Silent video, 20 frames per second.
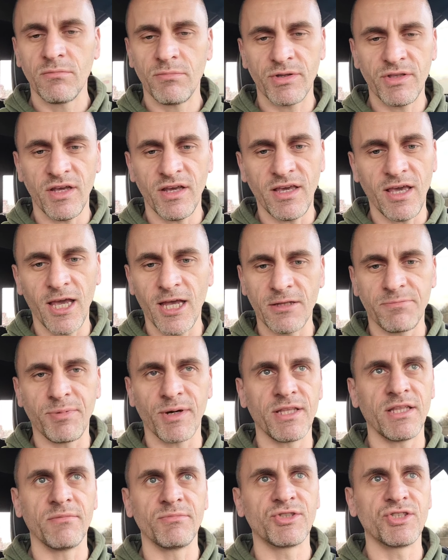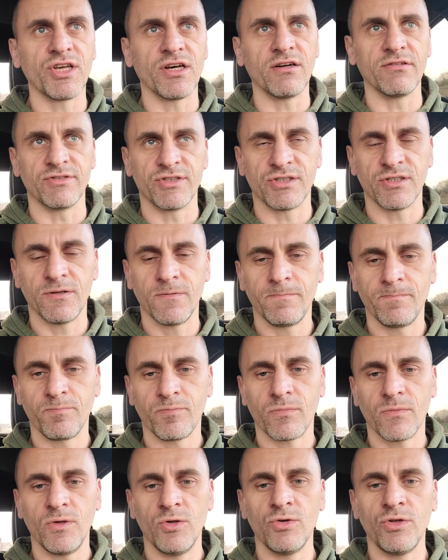but they can't by themselves.
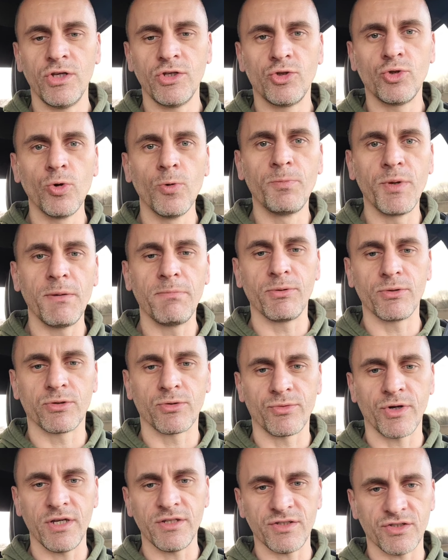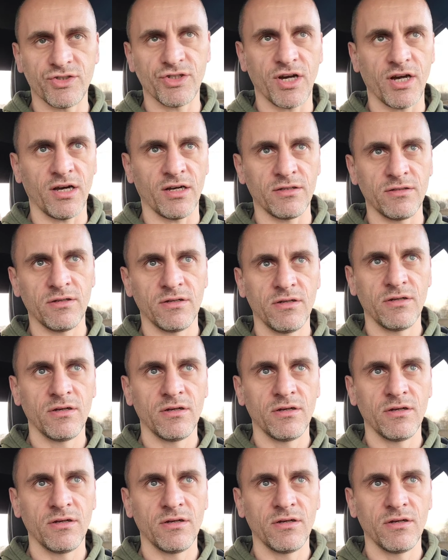You need two people to raise a child.